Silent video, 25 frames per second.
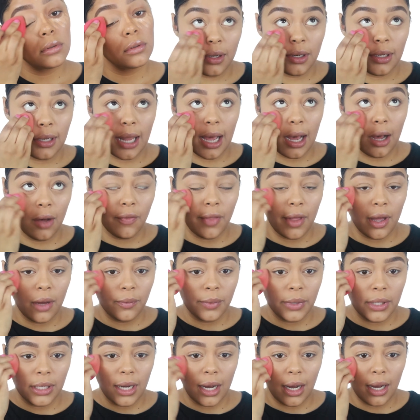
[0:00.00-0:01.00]
Now
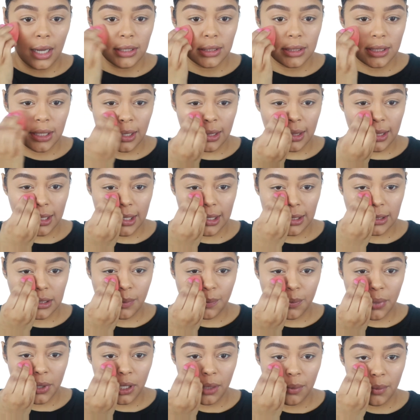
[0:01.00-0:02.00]
that we got this
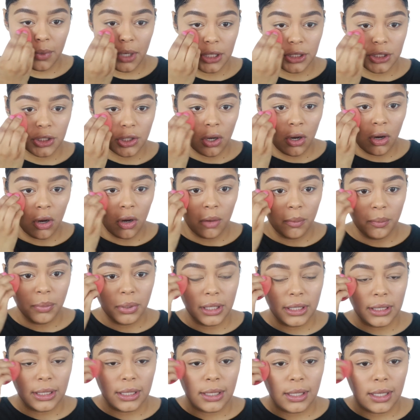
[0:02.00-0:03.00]
pretty much all
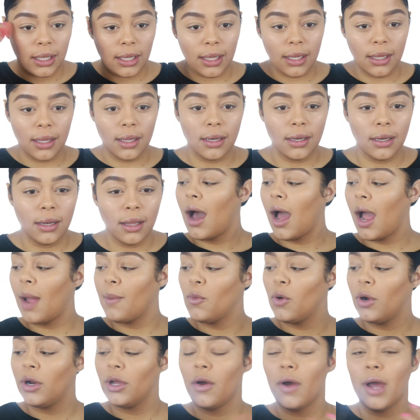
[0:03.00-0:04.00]
blended in,
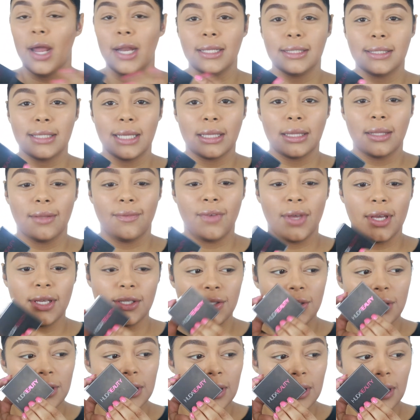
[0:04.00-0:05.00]
I'm going to go ahead and set the
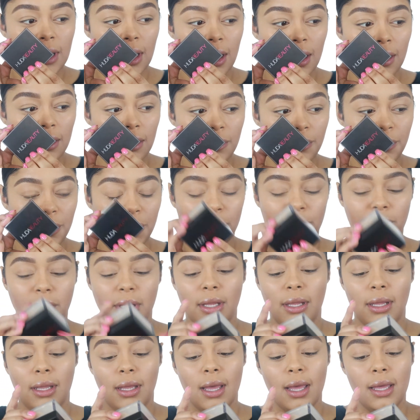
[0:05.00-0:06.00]
face using the Huda
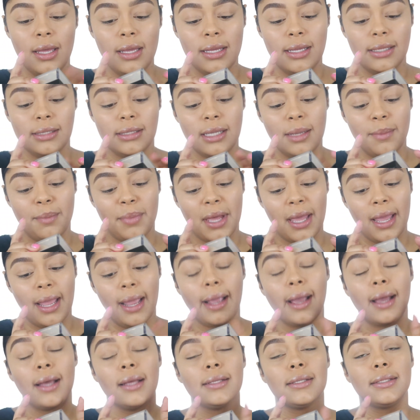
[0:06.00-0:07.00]
Beauty Easy
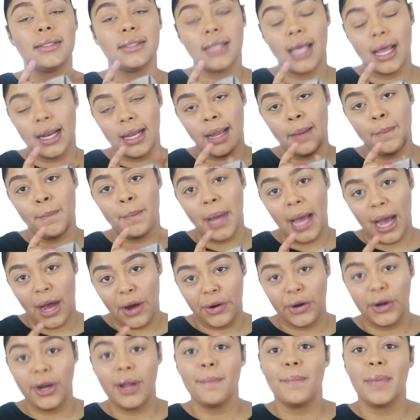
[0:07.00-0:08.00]
Bake Setting
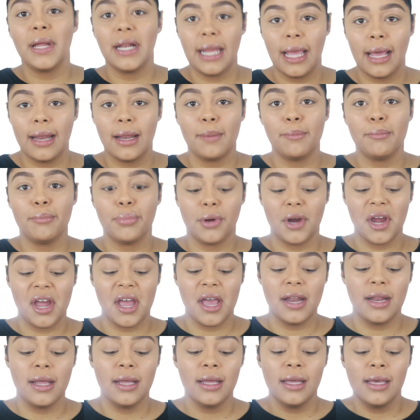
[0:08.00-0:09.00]
Powder in Banana
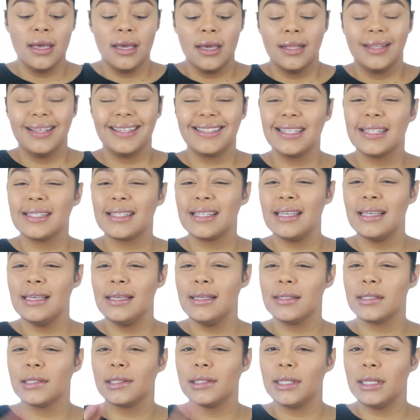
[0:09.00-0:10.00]
Bread. This has
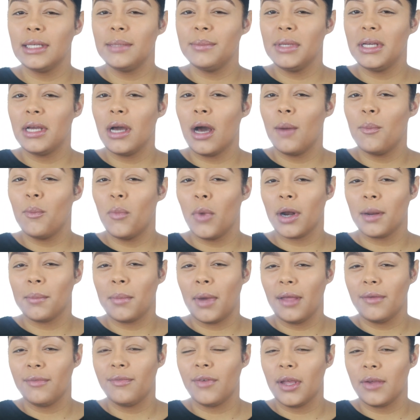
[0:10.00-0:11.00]
easily become one of
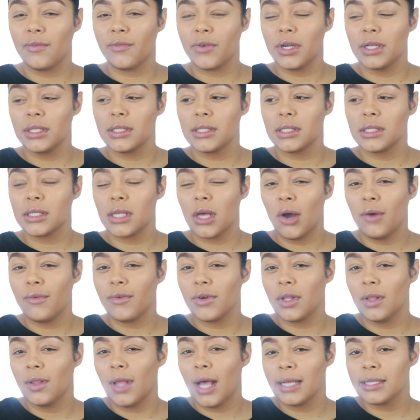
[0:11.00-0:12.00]
my favorites
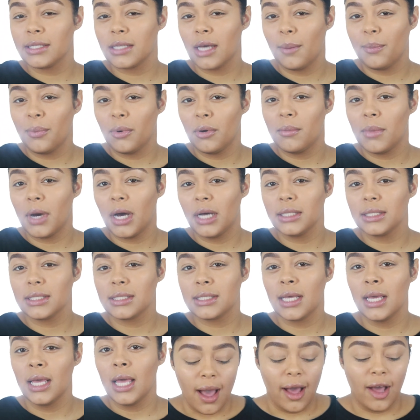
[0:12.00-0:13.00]
over the last couple of
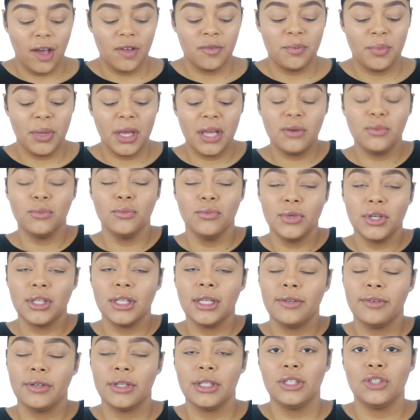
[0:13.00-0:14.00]
months. I've been
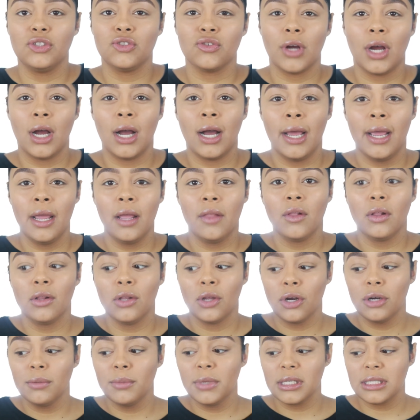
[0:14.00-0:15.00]
really dry, and the
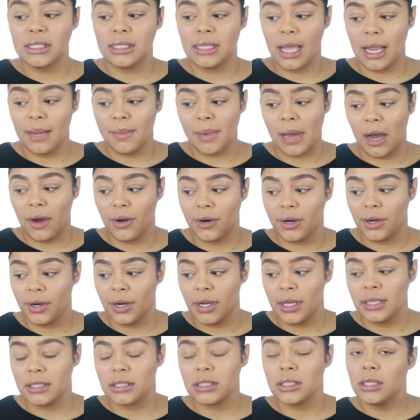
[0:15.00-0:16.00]
MERCIER
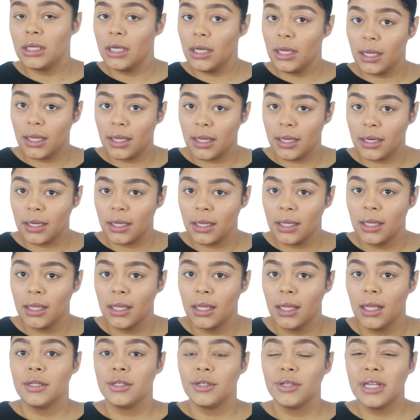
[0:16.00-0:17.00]
powder is good.
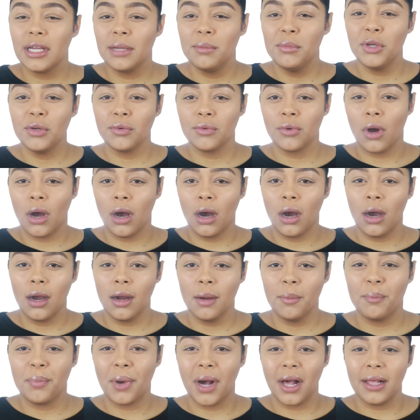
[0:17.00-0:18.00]
Don't get me
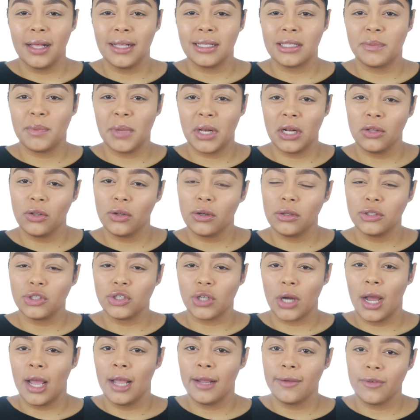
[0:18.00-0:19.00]
wrong, but it's been a little
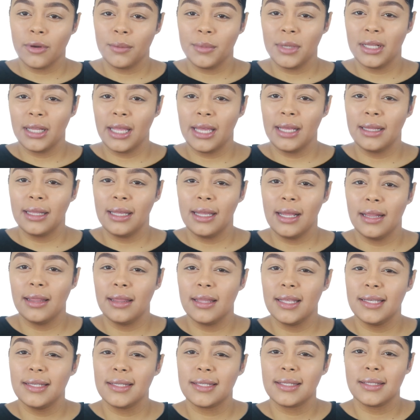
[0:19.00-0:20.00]
drying for me lately,
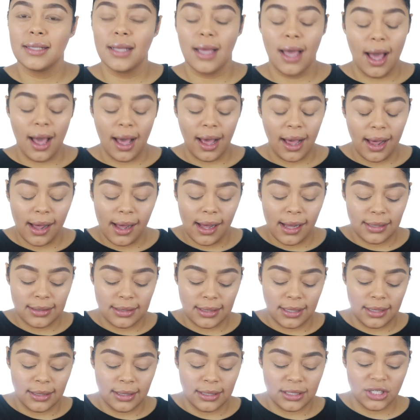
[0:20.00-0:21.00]
and this
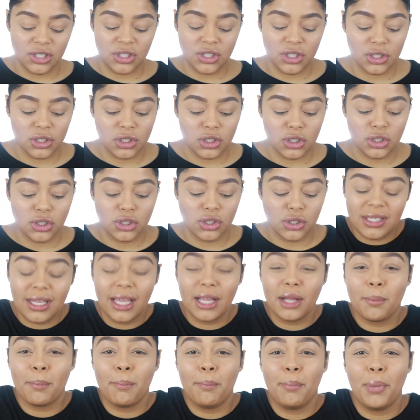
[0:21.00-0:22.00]
hasn't. This is just
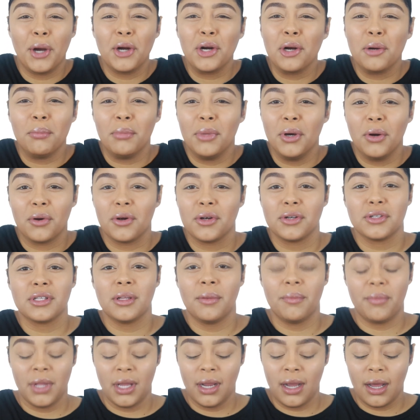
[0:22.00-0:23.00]
like buttermilk or
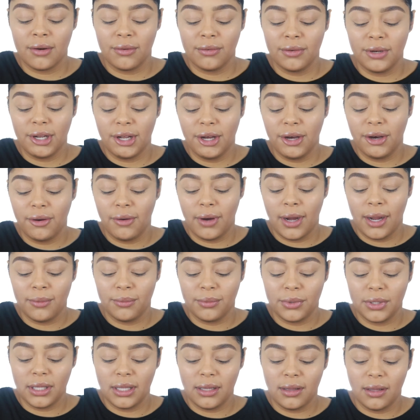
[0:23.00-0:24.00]
something. I don't know. I
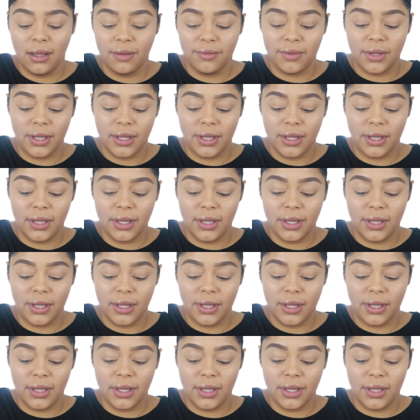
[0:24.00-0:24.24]
really love